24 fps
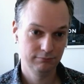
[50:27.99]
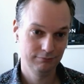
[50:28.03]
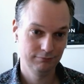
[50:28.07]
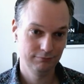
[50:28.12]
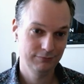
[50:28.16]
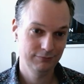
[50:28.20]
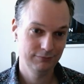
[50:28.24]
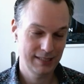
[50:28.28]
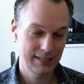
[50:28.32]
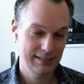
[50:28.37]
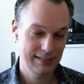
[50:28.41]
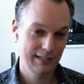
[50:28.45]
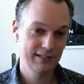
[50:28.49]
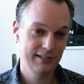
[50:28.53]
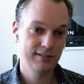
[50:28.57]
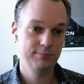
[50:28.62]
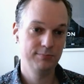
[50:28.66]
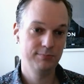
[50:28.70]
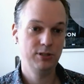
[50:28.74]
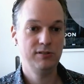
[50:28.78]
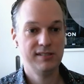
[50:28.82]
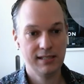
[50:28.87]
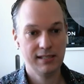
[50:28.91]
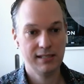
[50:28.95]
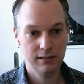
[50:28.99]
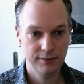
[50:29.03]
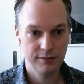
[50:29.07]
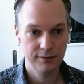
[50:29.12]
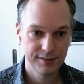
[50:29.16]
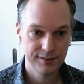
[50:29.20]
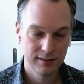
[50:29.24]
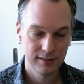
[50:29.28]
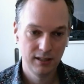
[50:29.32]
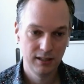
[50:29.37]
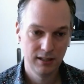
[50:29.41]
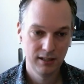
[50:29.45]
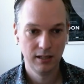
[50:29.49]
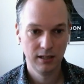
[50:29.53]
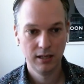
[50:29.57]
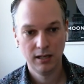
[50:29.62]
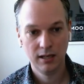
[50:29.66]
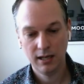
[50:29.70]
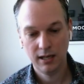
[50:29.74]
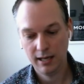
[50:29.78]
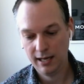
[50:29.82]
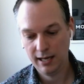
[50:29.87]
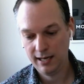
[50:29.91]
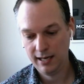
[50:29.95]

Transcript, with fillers: learn some new skills. And